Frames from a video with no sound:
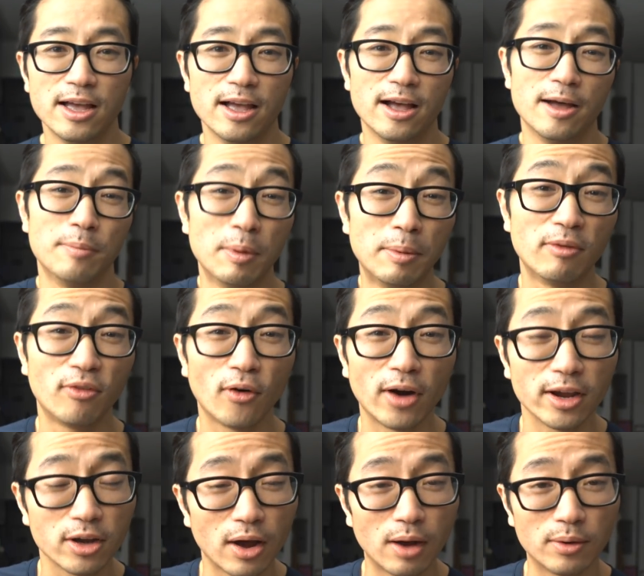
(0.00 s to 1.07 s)
But before
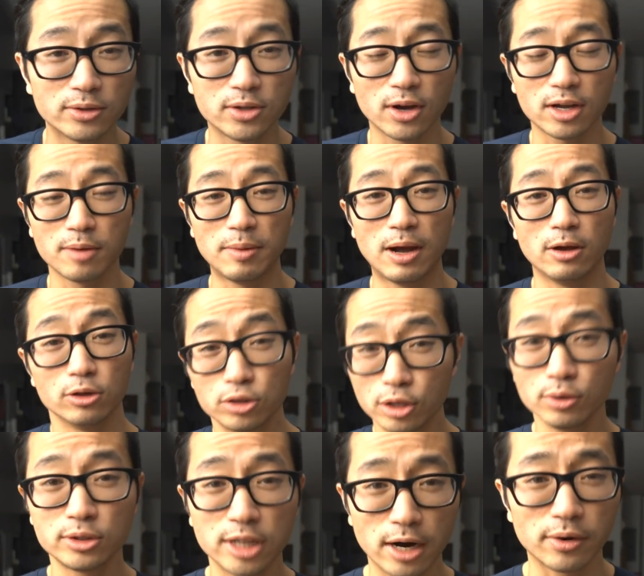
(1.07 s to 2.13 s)
I go, I want to talk about
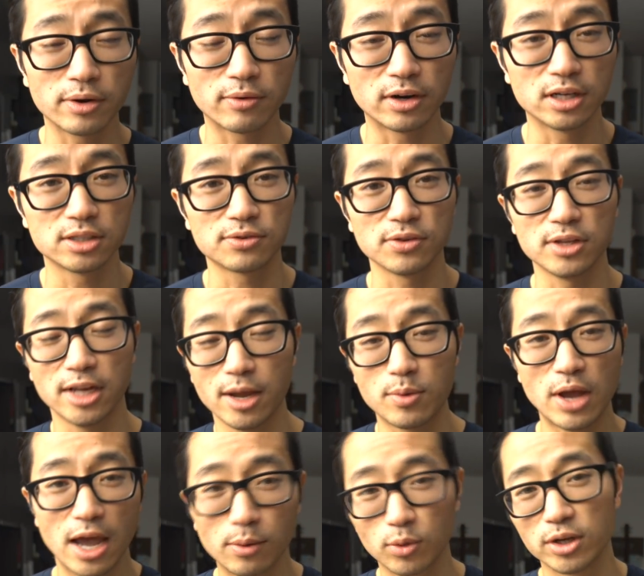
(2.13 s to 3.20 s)
two charity runners for the day.
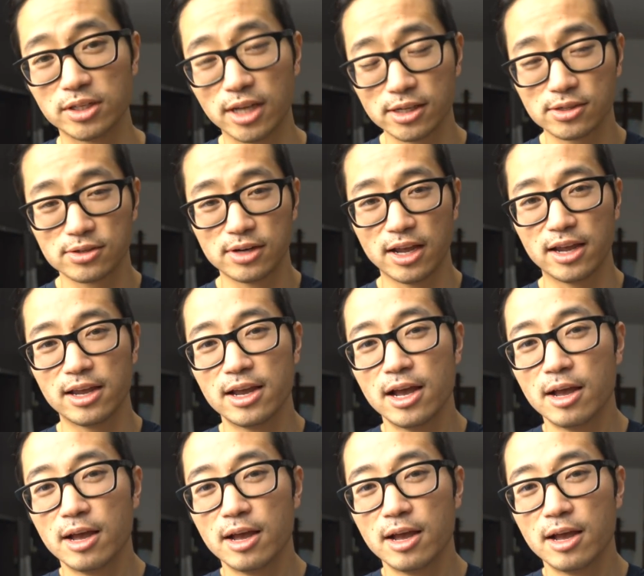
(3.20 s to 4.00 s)
We had one yesterday,